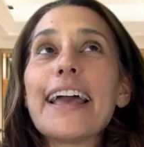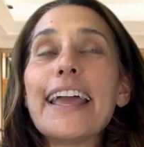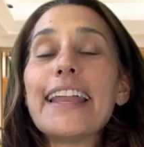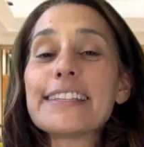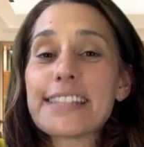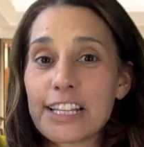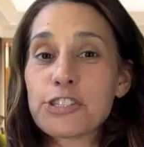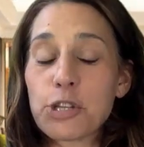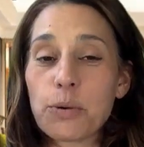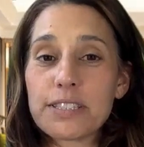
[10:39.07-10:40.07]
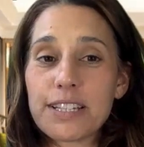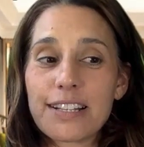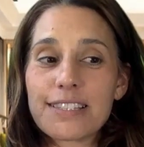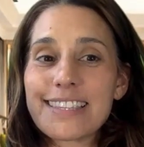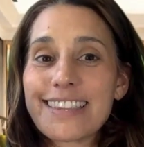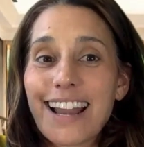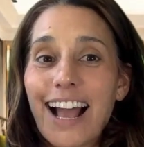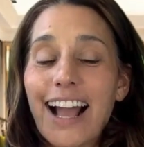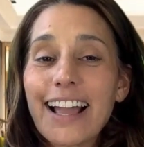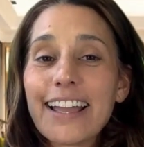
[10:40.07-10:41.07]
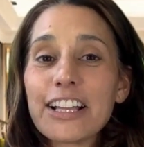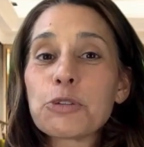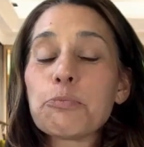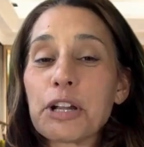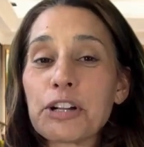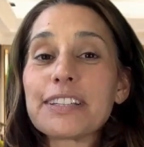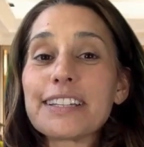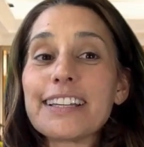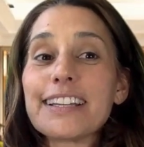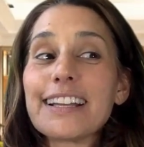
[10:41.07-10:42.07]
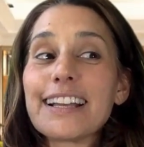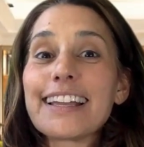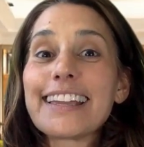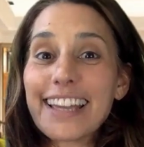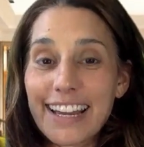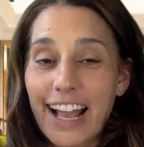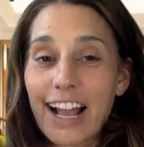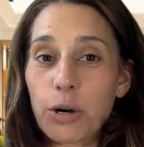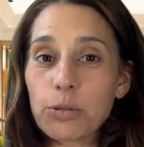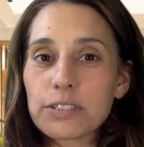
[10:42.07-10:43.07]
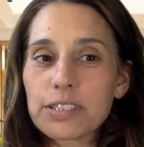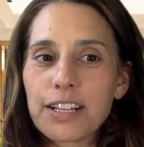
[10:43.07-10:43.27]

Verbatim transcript: it is getting so intense that I could barely get out